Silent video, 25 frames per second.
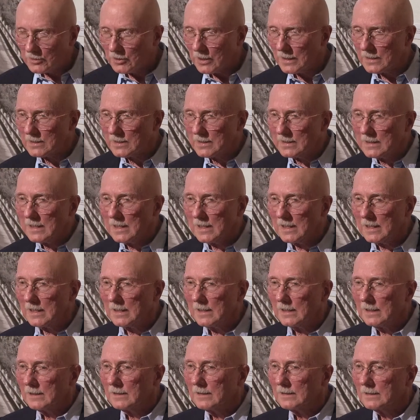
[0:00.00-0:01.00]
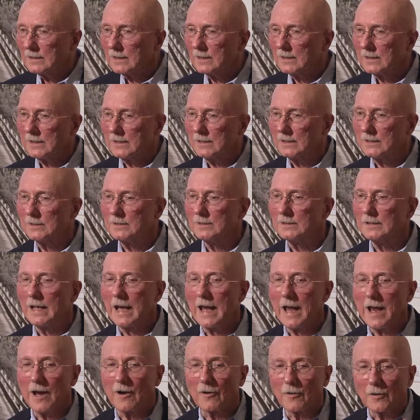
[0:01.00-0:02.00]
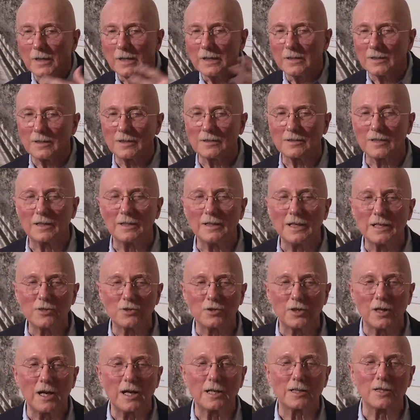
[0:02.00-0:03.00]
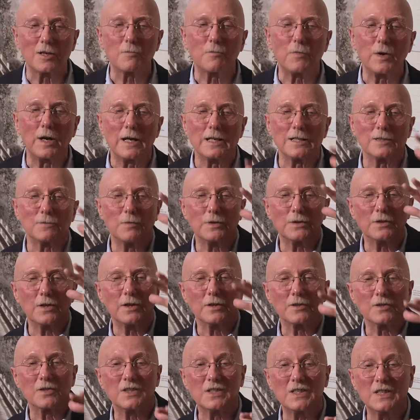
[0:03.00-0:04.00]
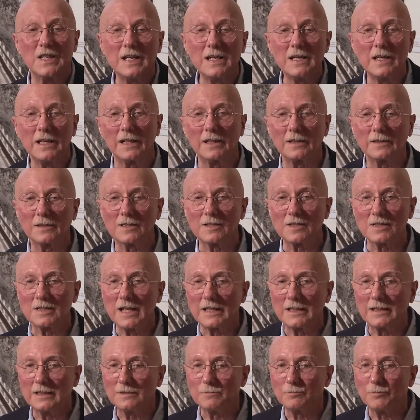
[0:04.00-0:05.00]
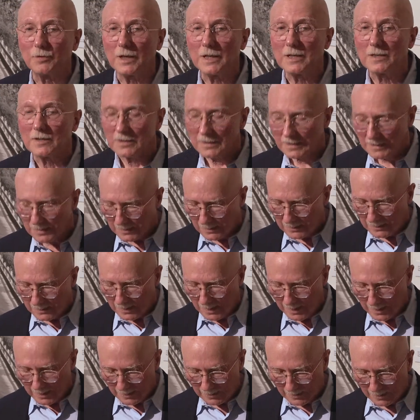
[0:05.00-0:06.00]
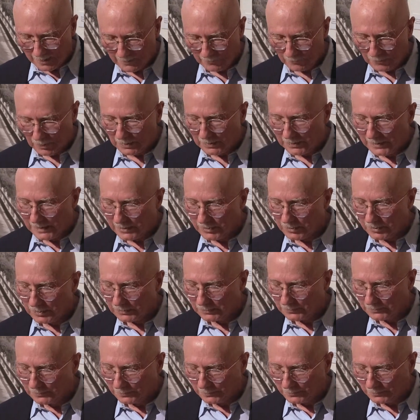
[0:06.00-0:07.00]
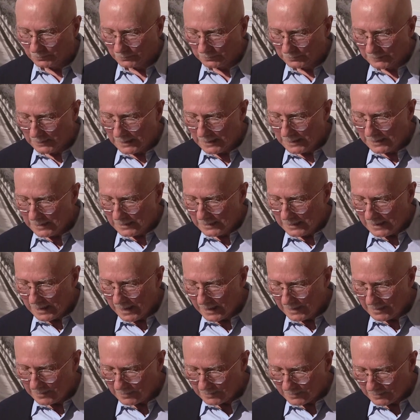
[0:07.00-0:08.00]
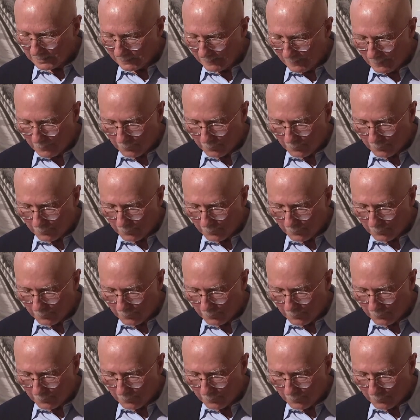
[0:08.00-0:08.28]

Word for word: just the, the area that the glacier occupies, but there's thinning that's taking place uh, of the glacial ice.